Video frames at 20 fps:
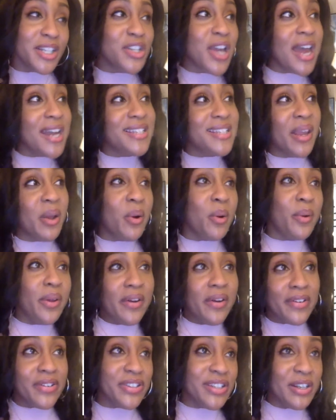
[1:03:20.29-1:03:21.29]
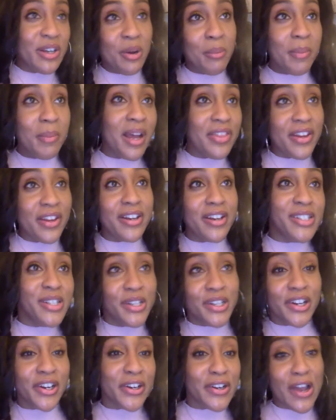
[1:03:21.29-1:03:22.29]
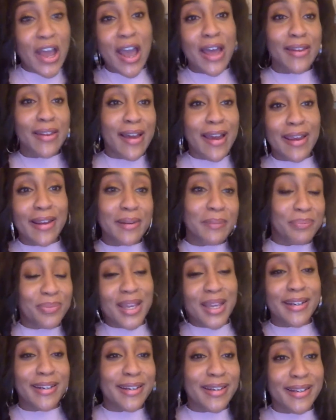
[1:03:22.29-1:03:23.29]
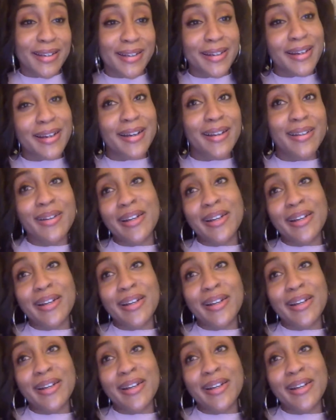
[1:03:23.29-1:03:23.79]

They try to say, oh, you're a single mother, so you're not like da da da da da.